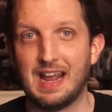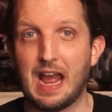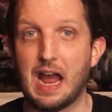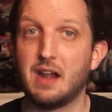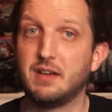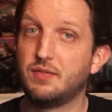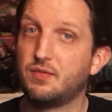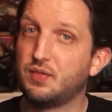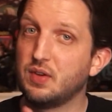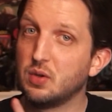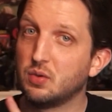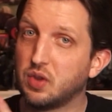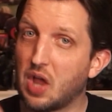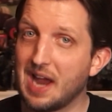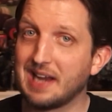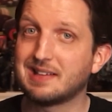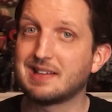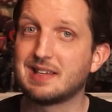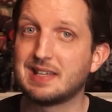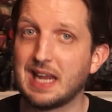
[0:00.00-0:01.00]
And if you'd
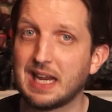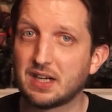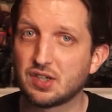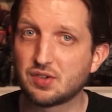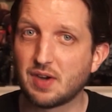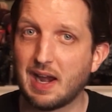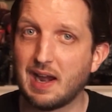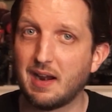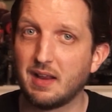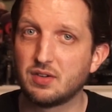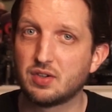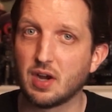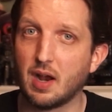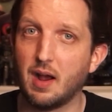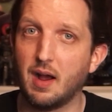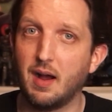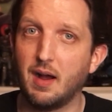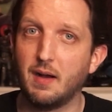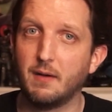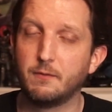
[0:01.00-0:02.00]
like to take advantage
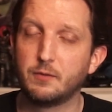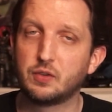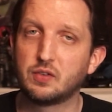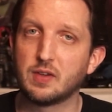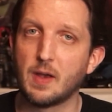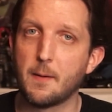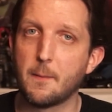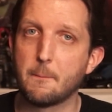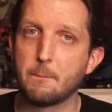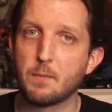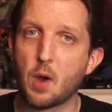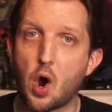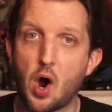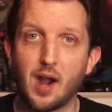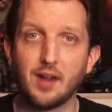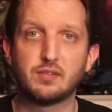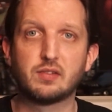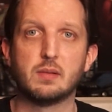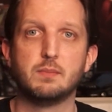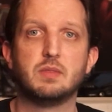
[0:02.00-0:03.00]
of some
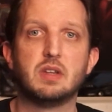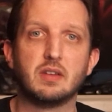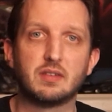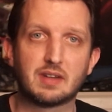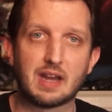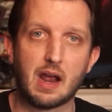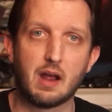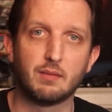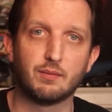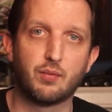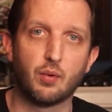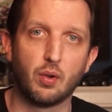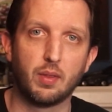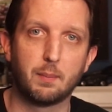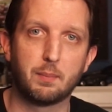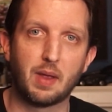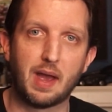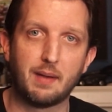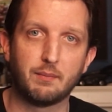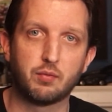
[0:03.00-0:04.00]
awesome discount for the
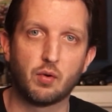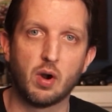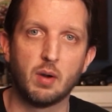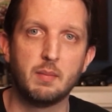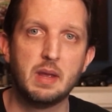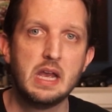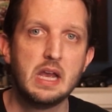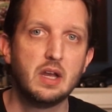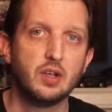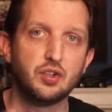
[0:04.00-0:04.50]
platform,